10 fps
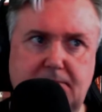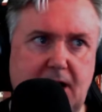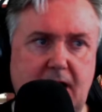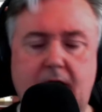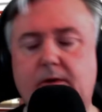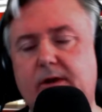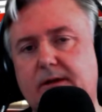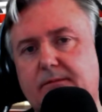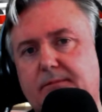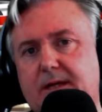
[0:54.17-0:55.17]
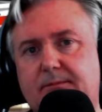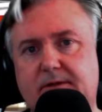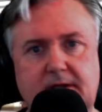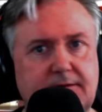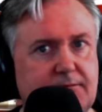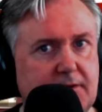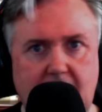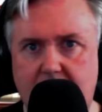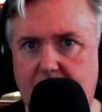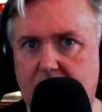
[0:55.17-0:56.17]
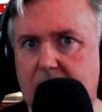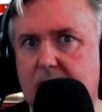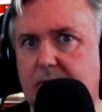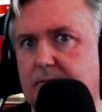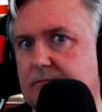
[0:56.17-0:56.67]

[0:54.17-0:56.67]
allowing people to live longer,